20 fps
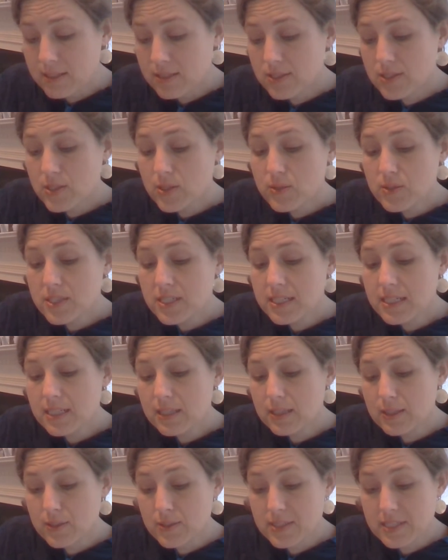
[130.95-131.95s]
Susan
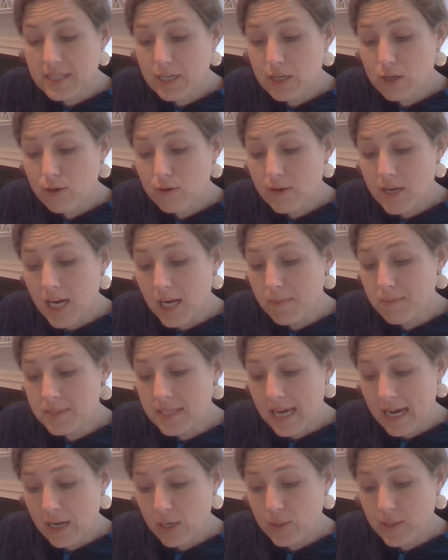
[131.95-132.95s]
and Lucy crept
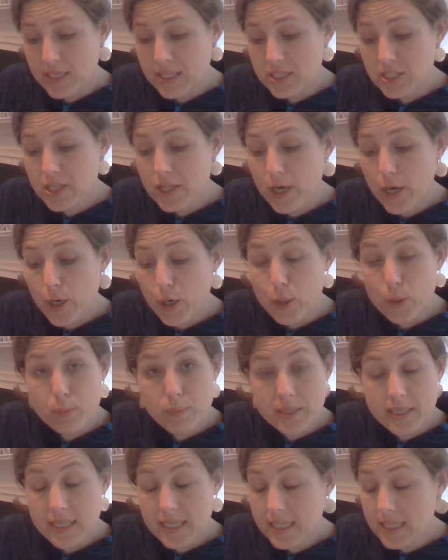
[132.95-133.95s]
out into the
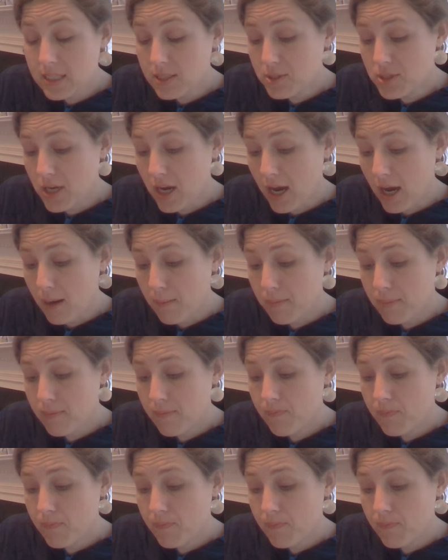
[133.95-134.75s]
open hilltop.